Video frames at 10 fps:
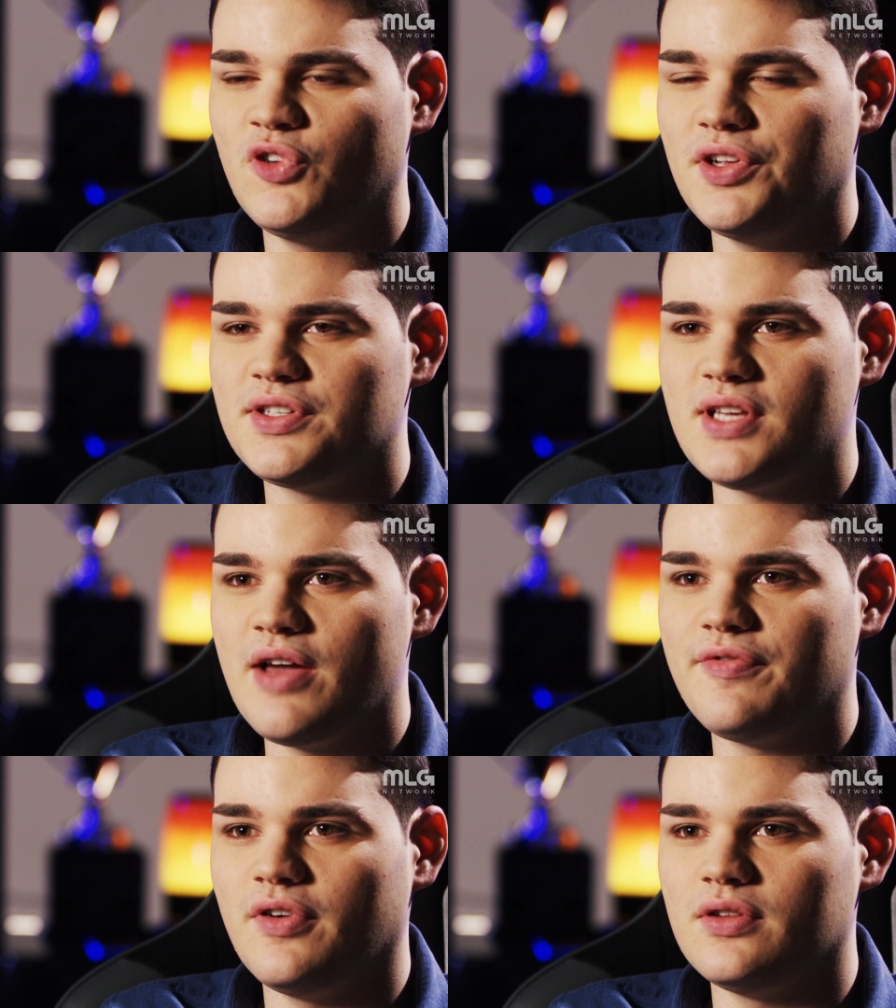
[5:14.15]
really just
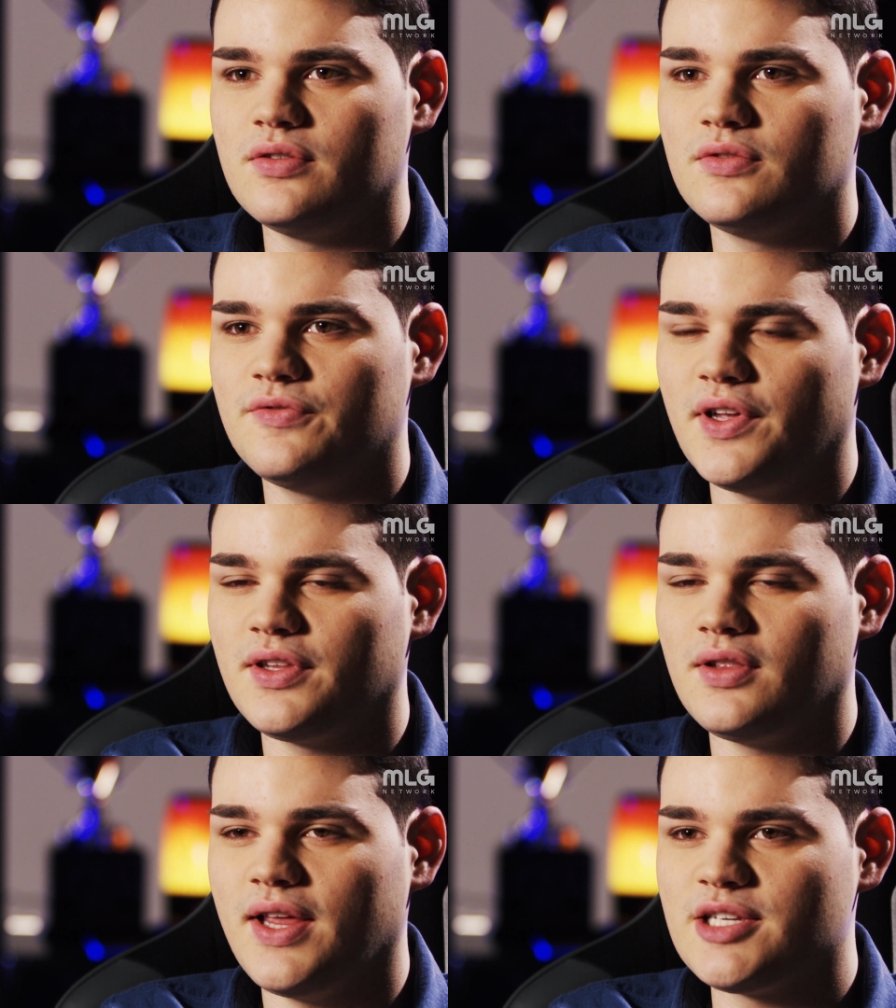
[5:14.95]
have fun for
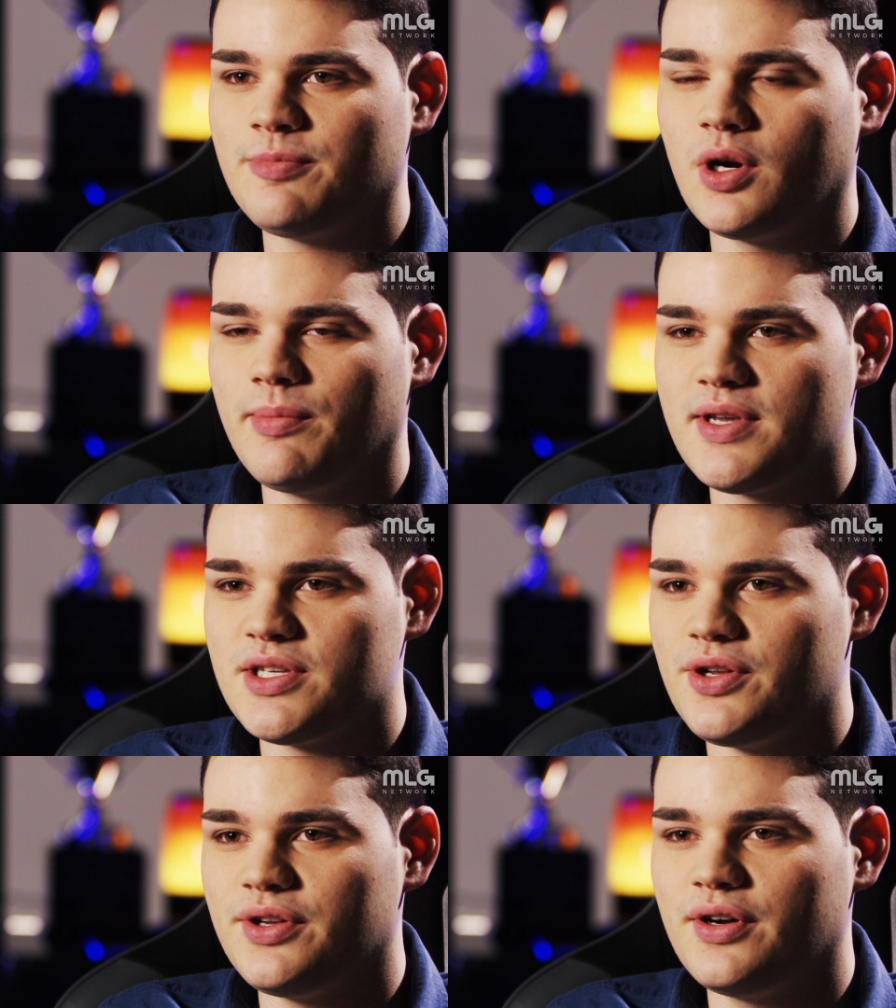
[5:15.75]
like the last part of my senior